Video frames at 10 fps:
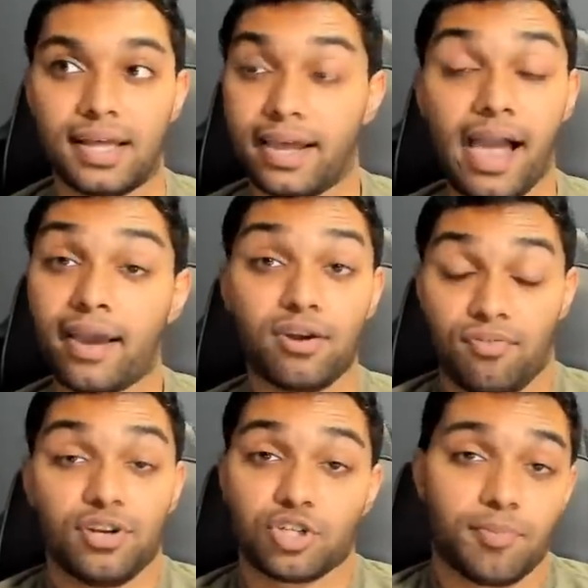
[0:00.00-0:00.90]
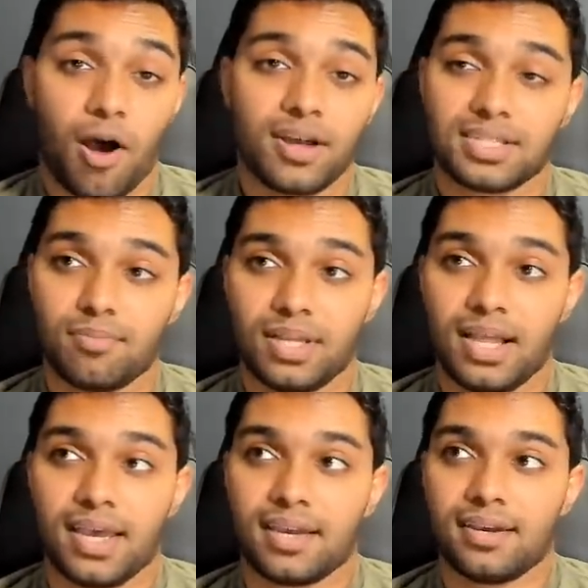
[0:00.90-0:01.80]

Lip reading: Like, I could have finished a boss and be like,